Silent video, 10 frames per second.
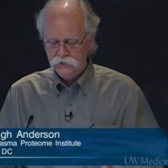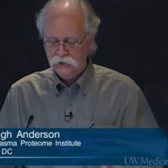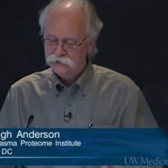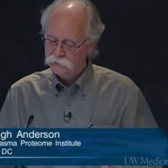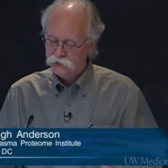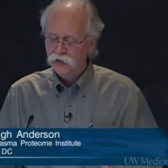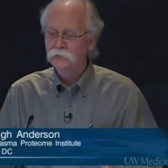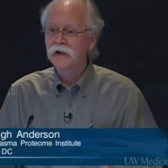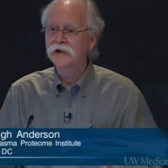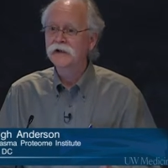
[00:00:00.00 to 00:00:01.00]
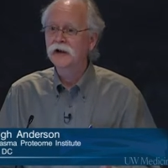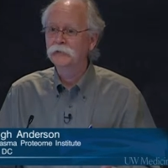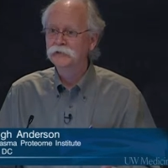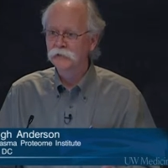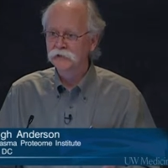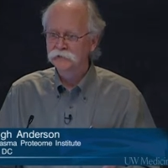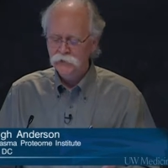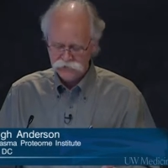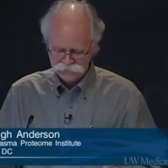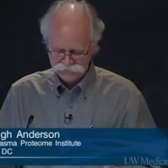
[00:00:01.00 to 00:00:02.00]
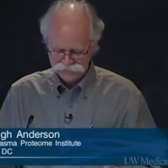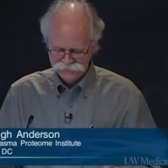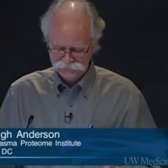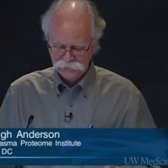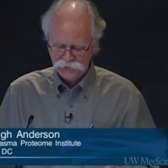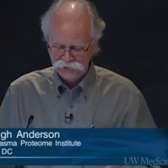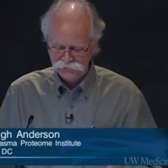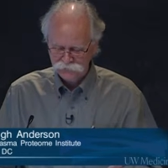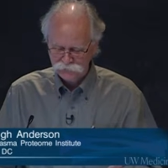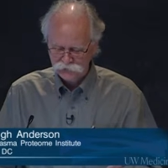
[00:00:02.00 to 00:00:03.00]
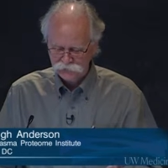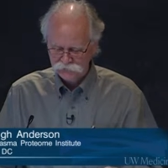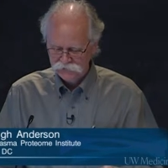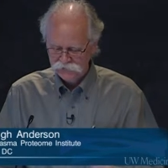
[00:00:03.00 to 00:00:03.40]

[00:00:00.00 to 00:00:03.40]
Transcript: It hasn't been done many times, but it's been done, been done a few times.